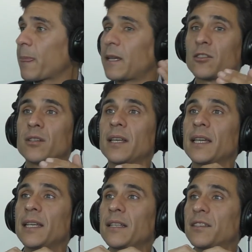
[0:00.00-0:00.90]
They,
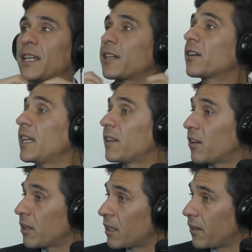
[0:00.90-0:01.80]
they segregate
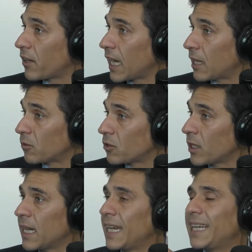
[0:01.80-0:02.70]
their, uh, their accounts. Mm-hmm.